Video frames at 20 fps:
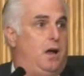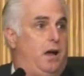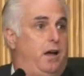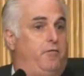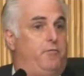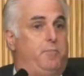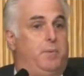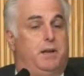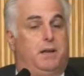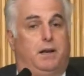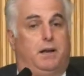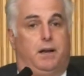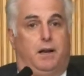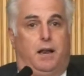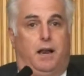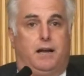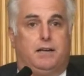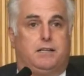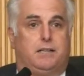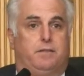I've been an
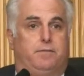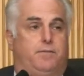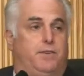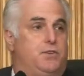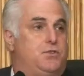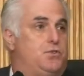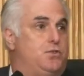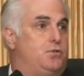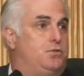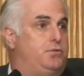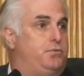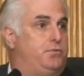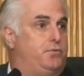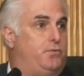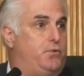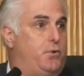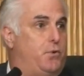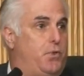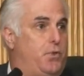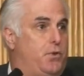elected official
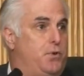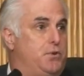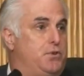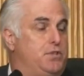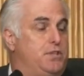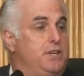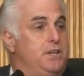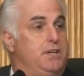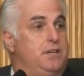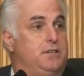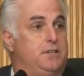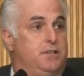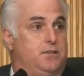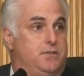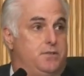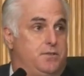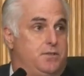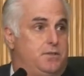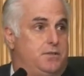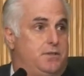for 13
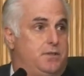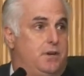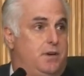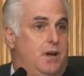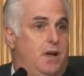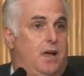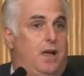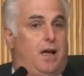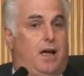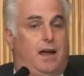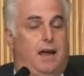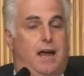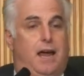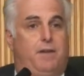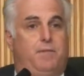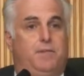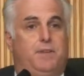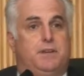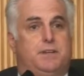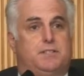years. I
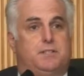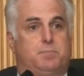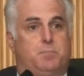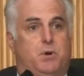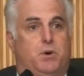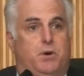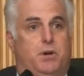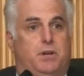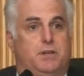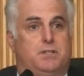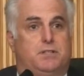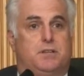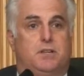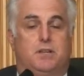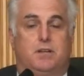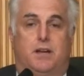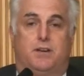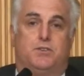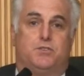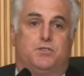have the experience to
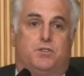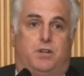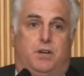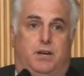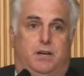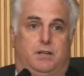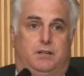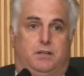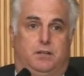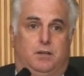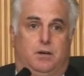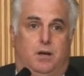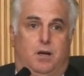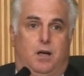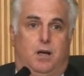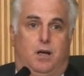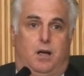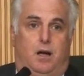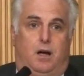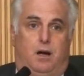legislate.
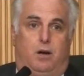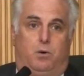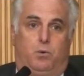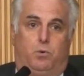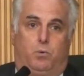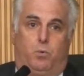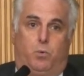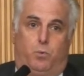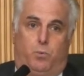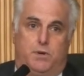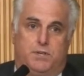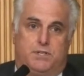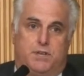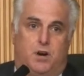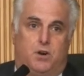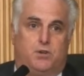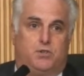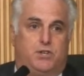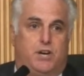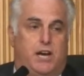When we
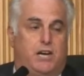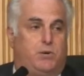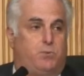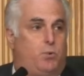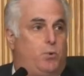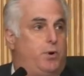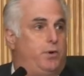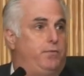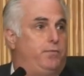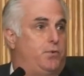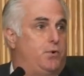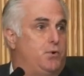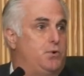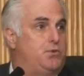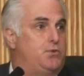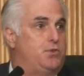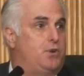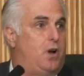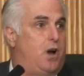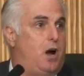start January
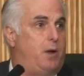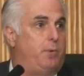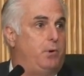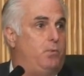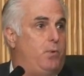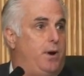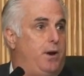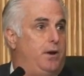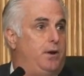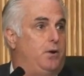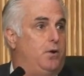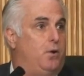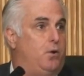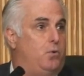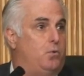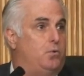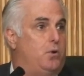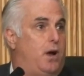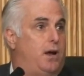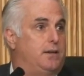1st, I'll be ready to
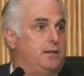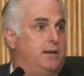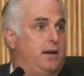go on